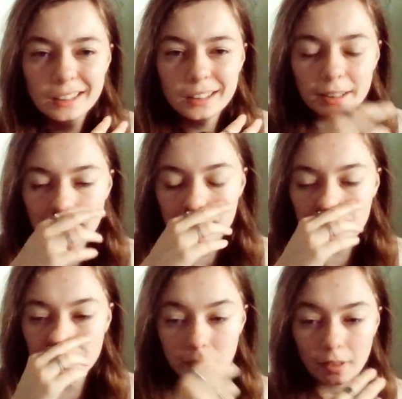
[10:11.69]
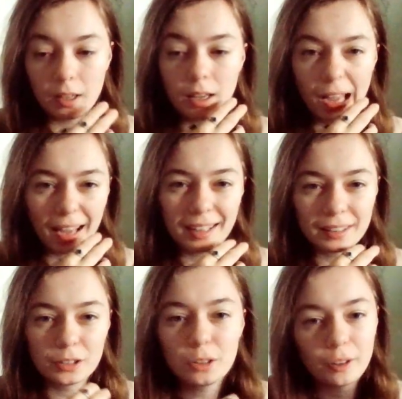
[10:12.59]
Yeah,
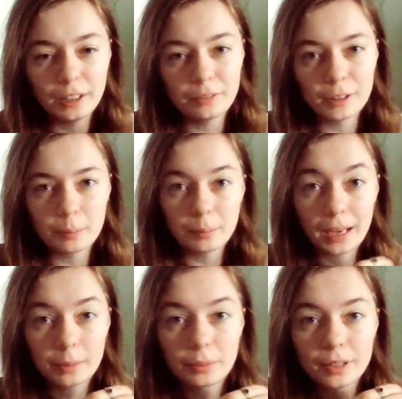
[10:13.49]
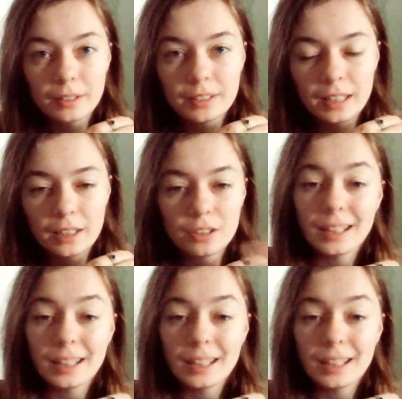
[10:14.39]
sorry for the bad pronunciation.